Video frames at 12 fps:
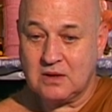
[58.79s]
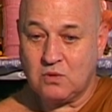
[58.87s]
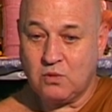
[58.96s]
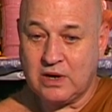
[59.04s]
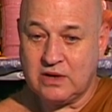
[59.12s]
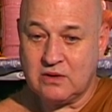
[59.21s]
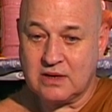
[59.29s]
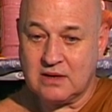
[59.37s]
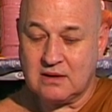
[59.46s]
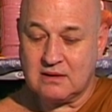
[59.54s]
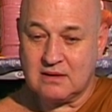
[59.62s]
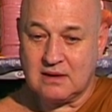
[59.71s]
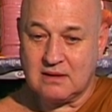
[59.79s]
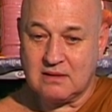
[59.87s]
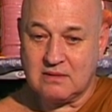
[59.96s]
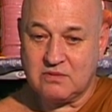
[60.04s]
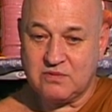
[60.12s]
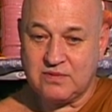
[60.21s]
where you
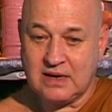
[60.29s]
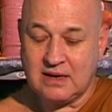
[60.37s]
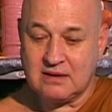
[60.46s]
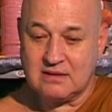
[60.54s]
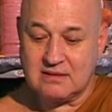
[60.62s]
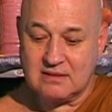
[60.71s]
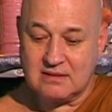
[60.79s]
can find